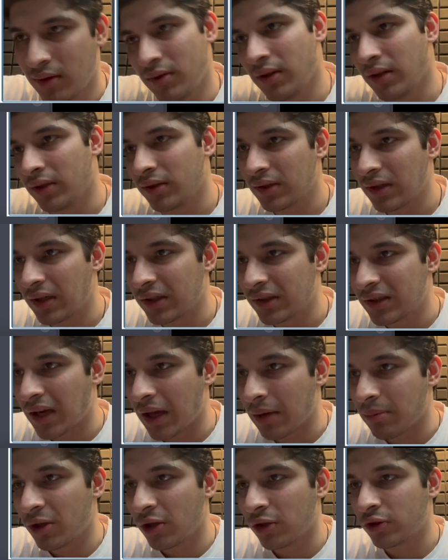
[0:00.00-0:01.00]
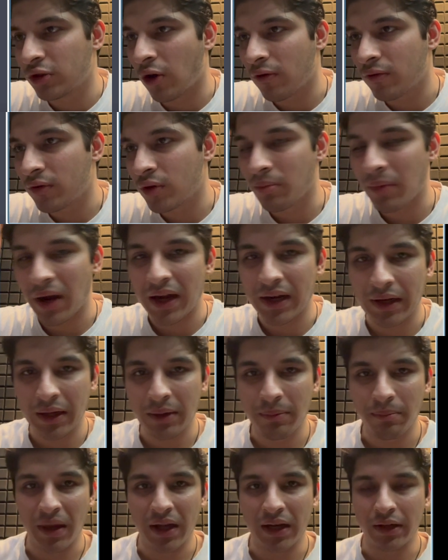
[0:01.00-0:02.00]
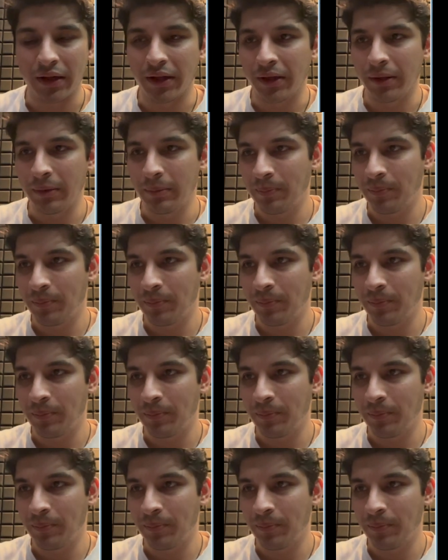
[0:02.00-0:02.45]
Let's type in a soft romantic melody.